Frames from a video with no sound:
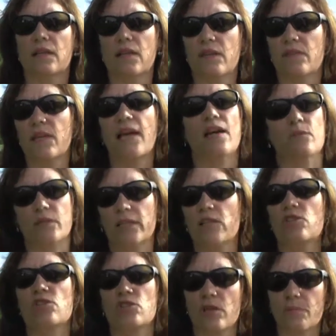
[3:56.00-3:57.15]
and they had a
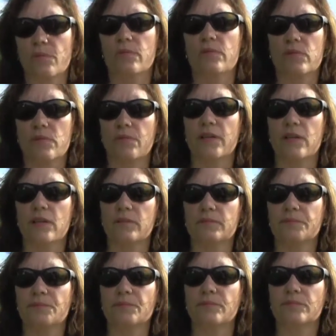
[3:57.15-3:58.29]
relationship. So they're
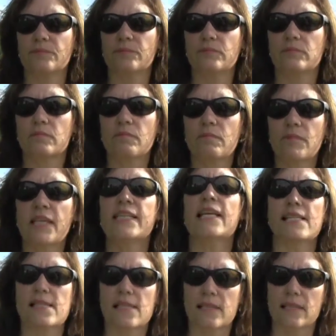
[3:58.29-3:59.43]
appealing your case?
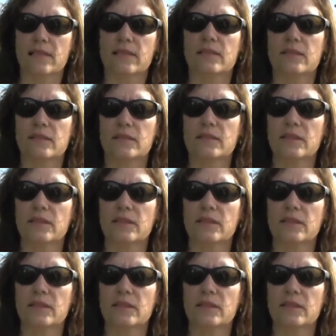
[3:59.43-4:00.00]
Yes. Why?